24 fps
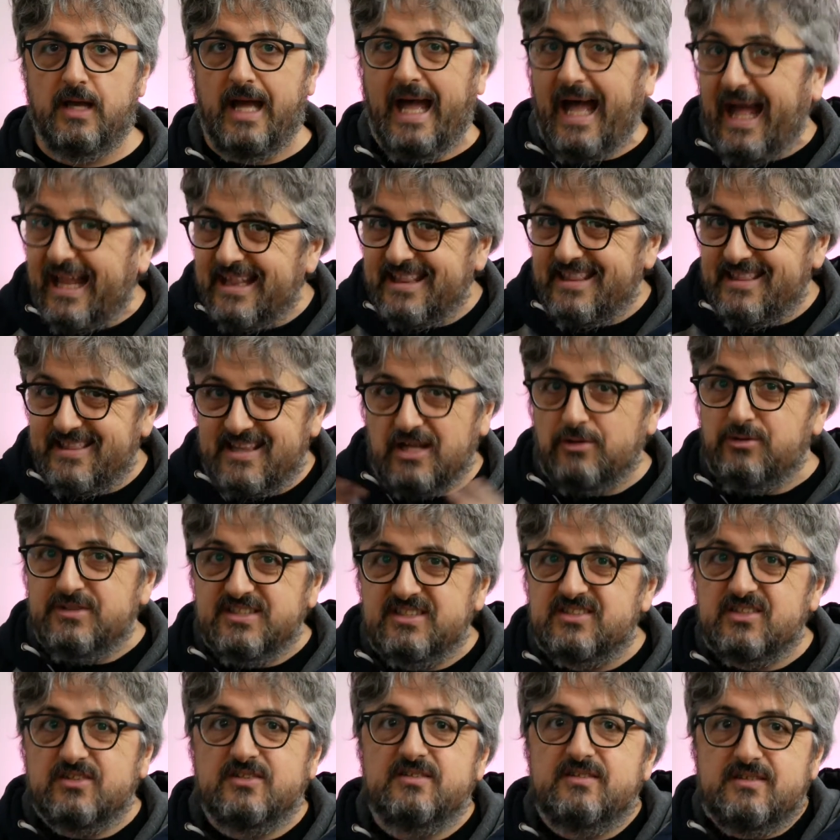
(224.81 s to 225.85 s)
And there
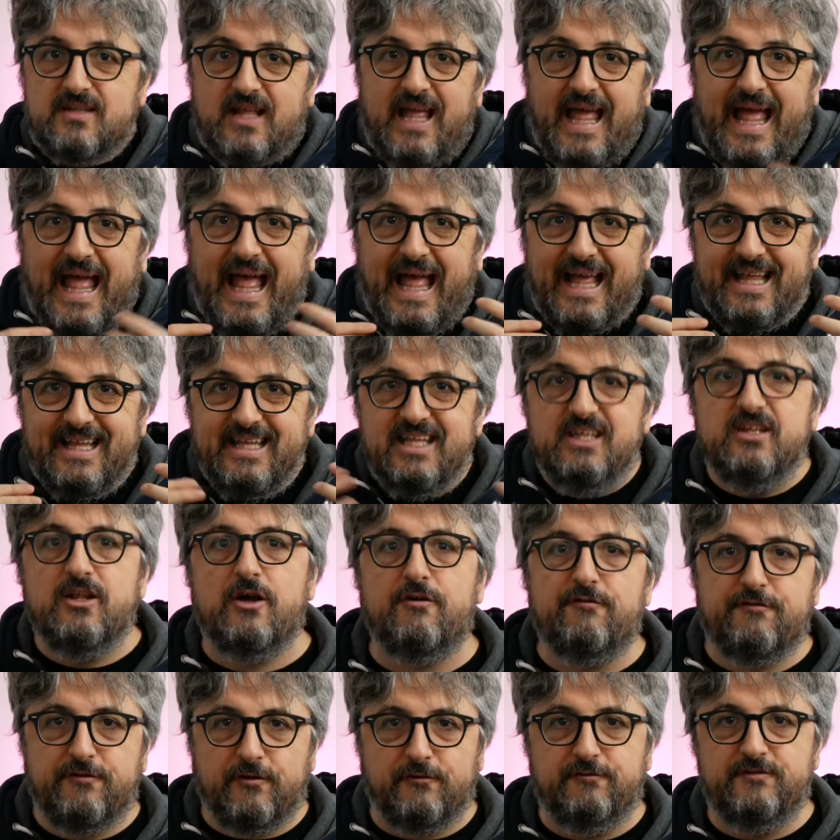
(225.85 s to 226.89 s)
isn't
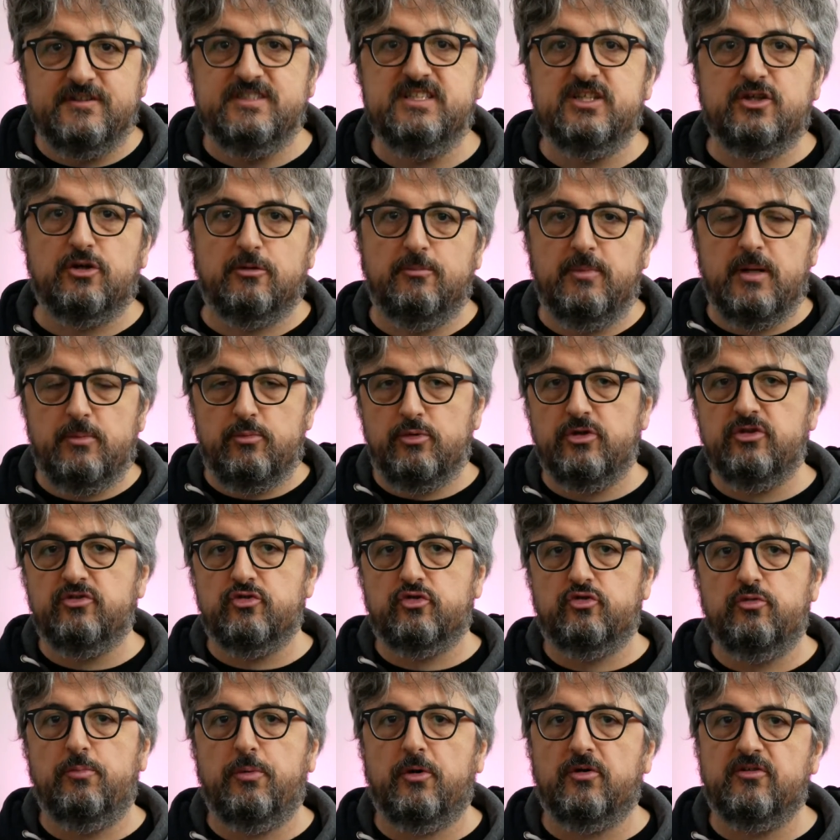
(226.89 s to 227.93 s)
enough physical memory
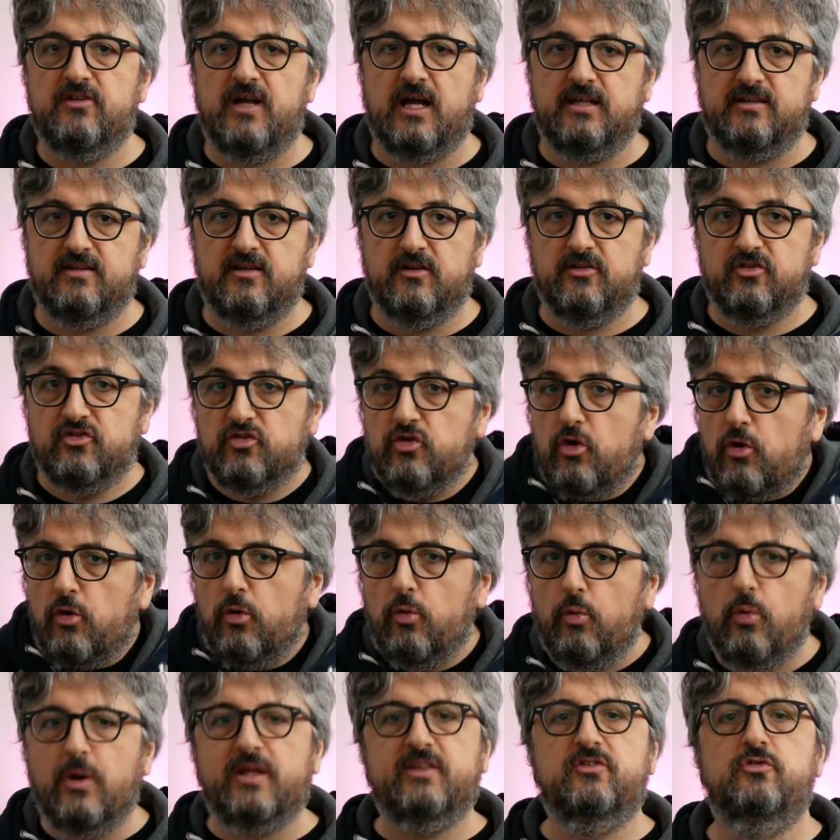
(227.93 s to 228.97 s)
to support that. So
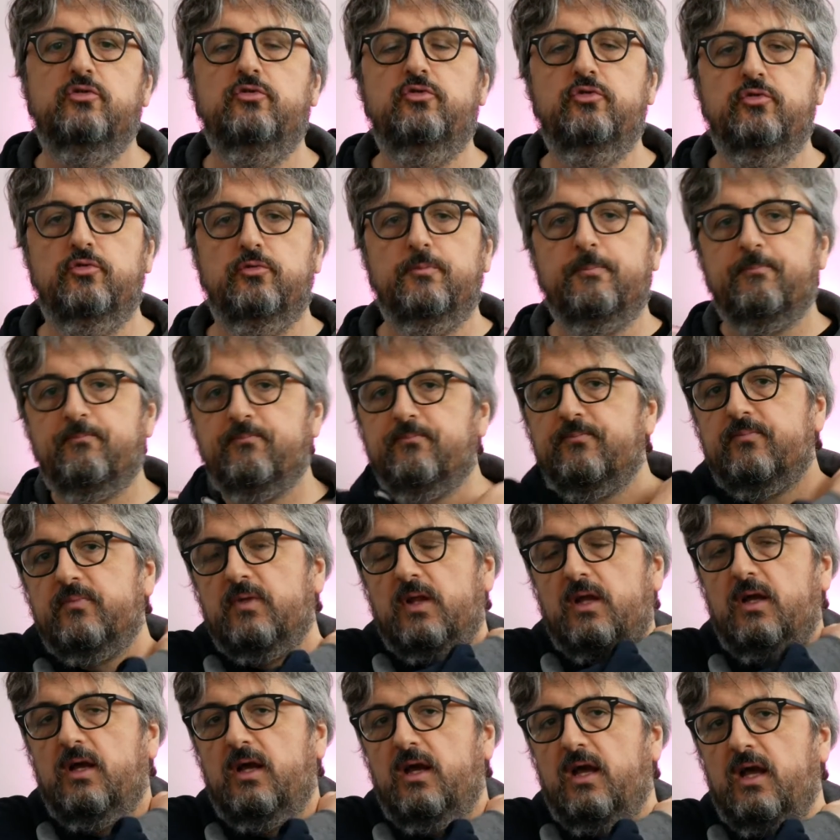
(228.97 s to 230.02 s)
what to do?
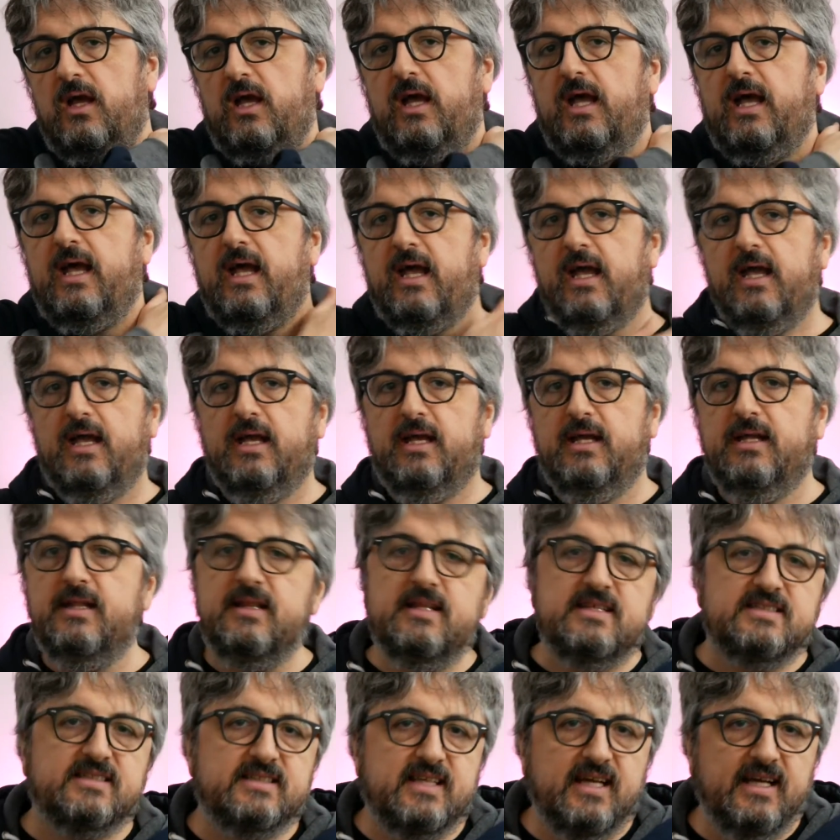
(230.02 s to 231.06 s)
In
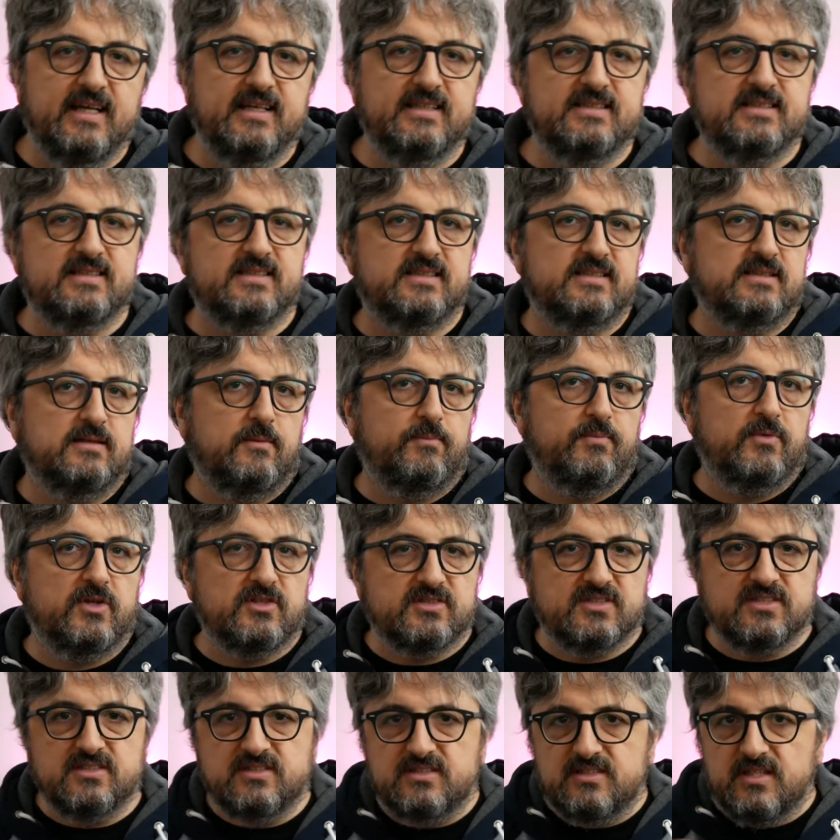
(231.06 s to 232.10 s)
this case, the
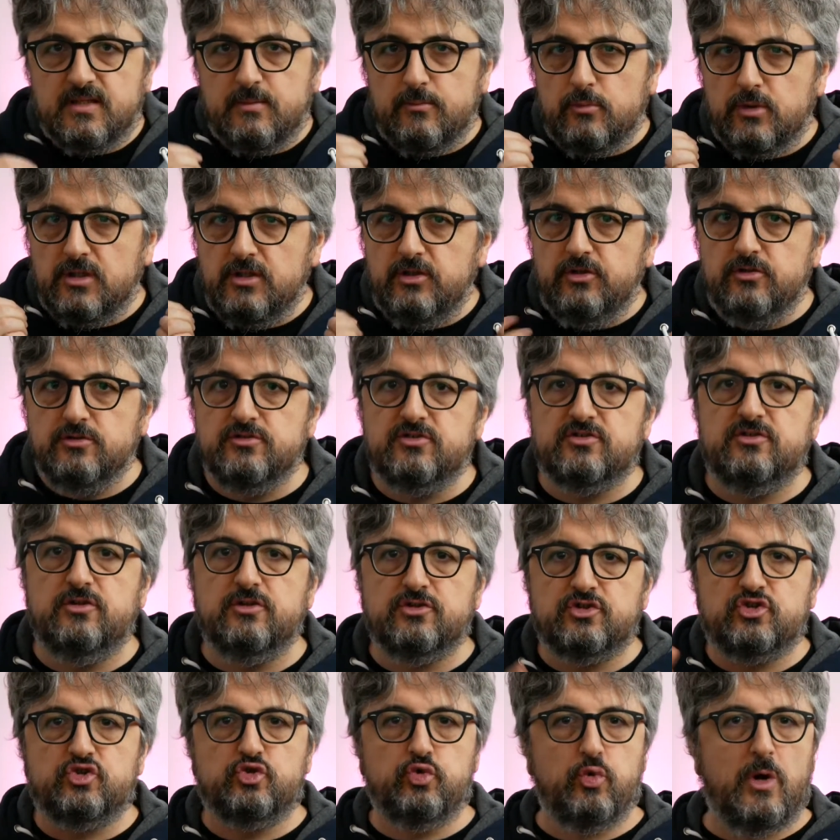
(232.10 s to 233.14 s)
system will use
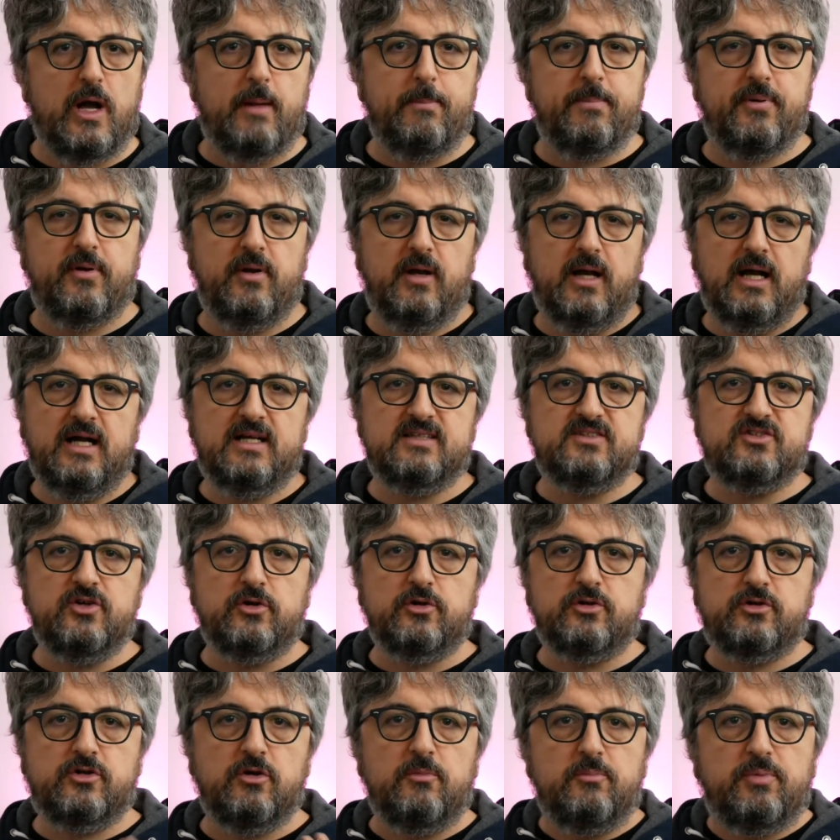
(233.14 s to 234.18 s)
the swap as
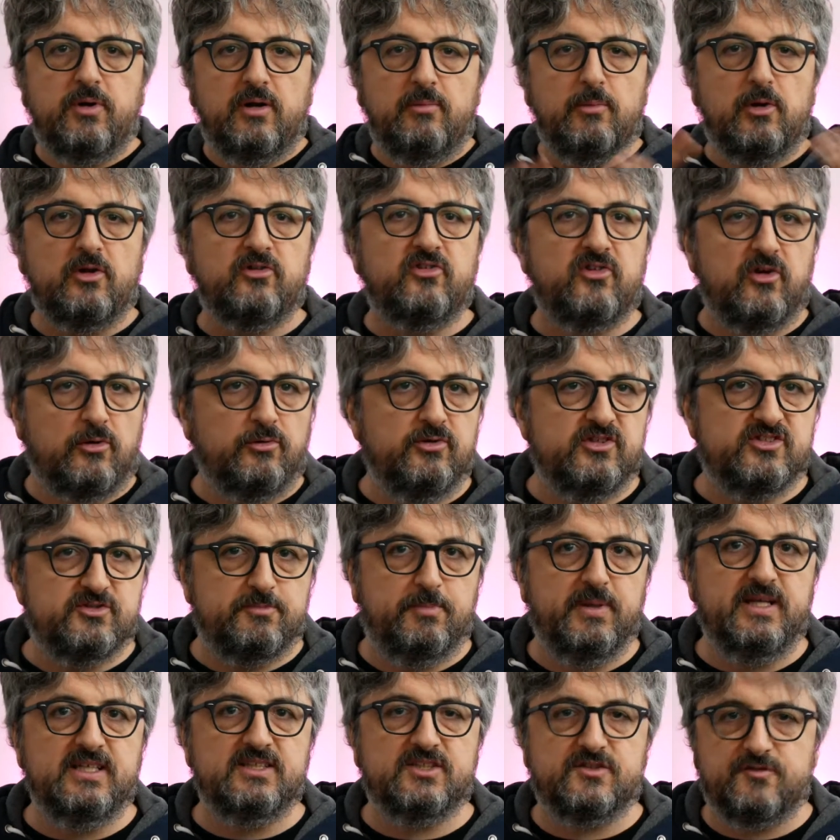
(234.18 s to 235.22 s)
a complementary
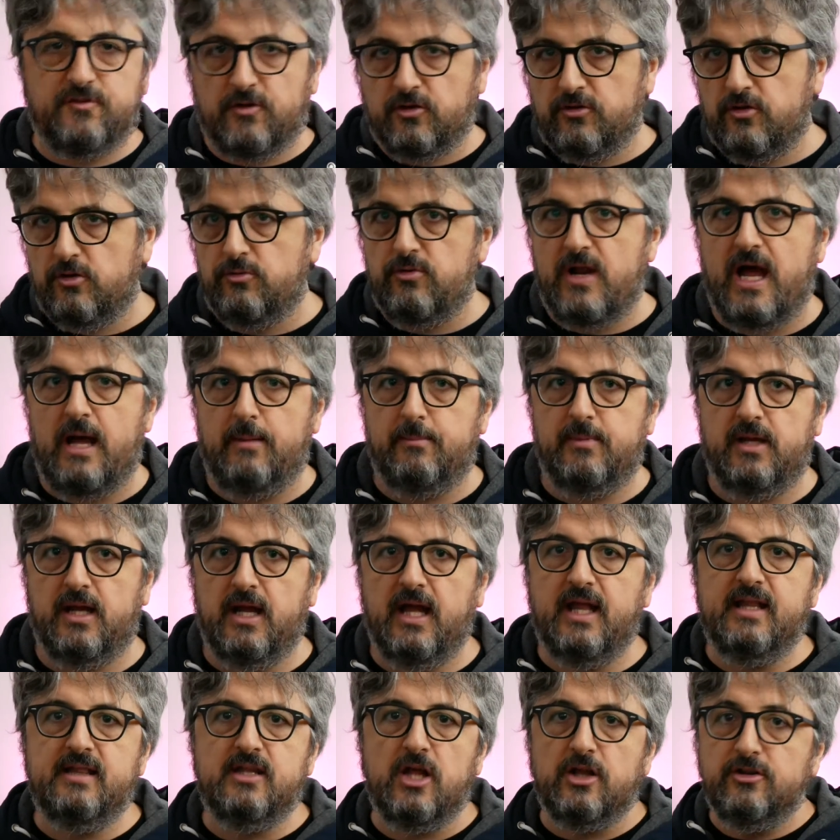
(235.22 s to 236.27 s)
space for the RAM
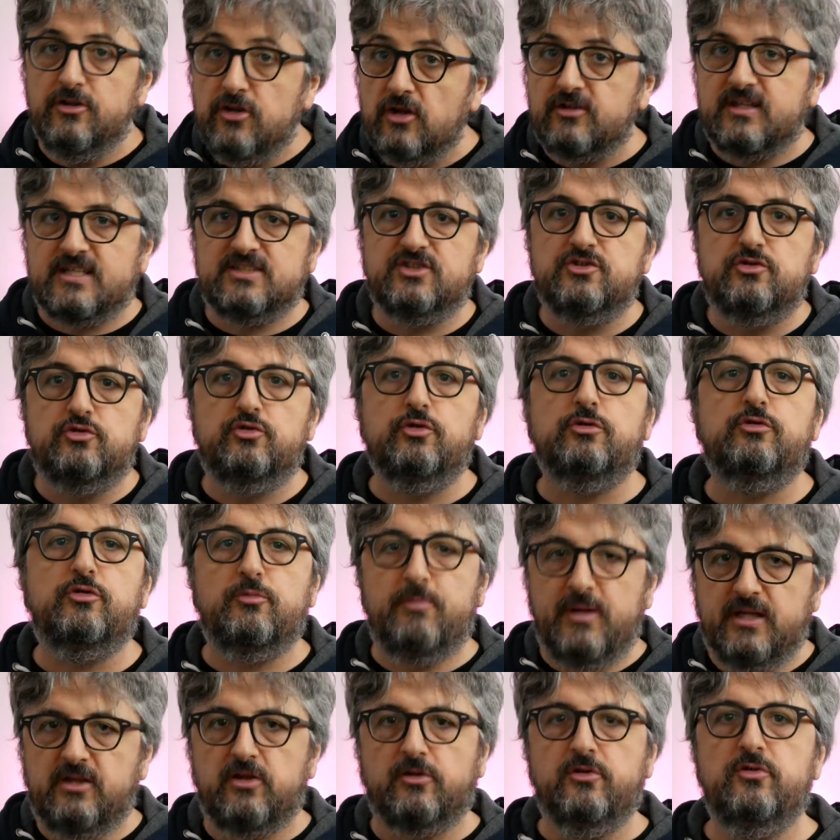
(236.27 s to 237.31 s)
and not as a tool to
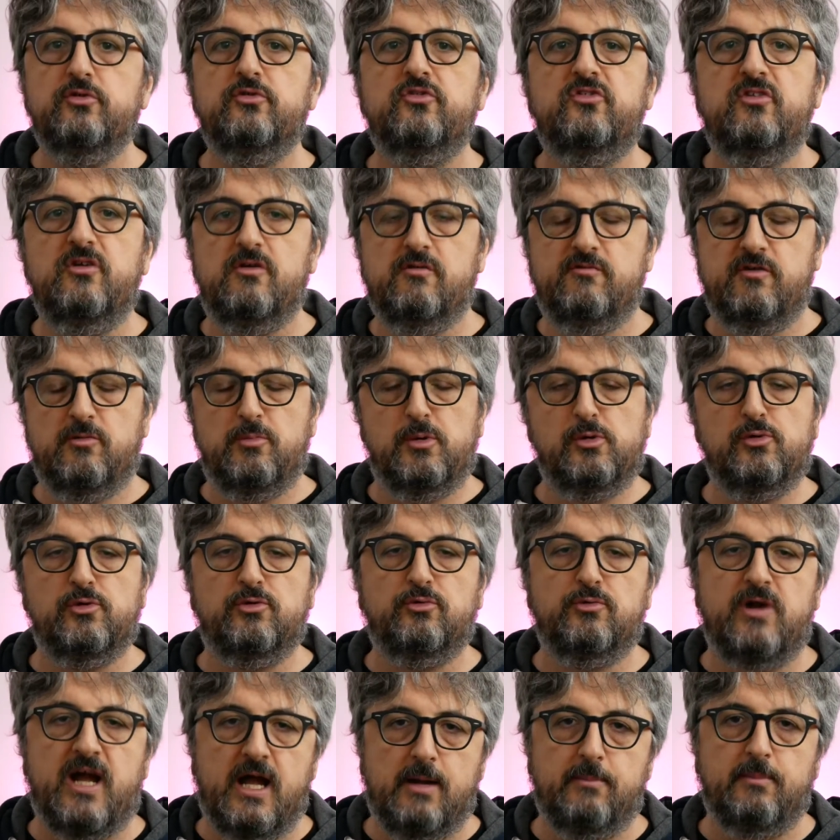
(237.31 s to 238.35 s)
better use the available
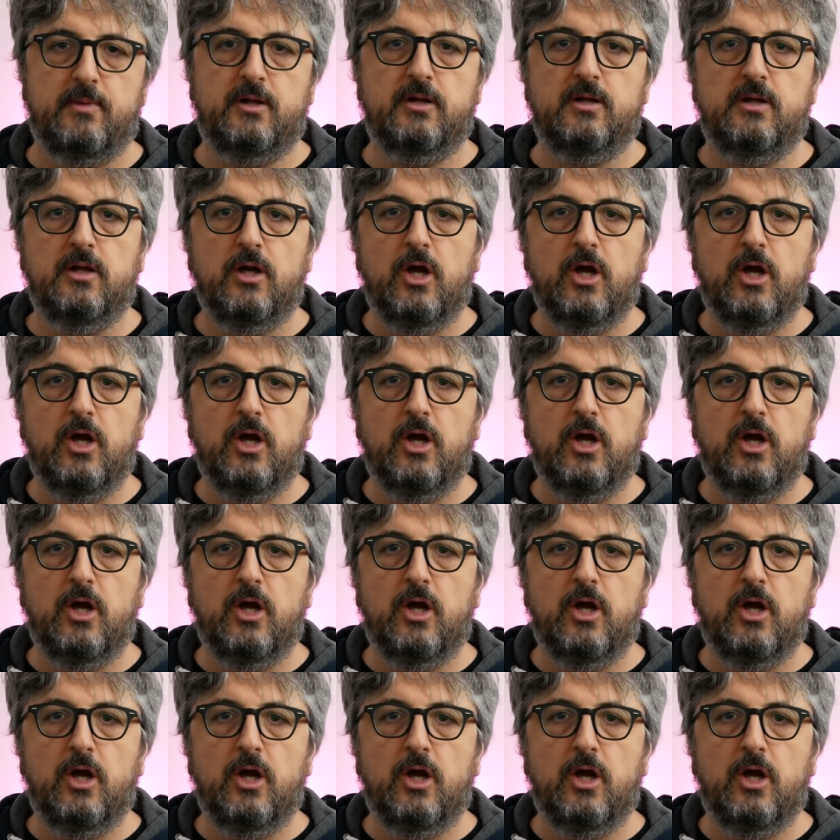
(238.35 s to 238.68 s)
RAM.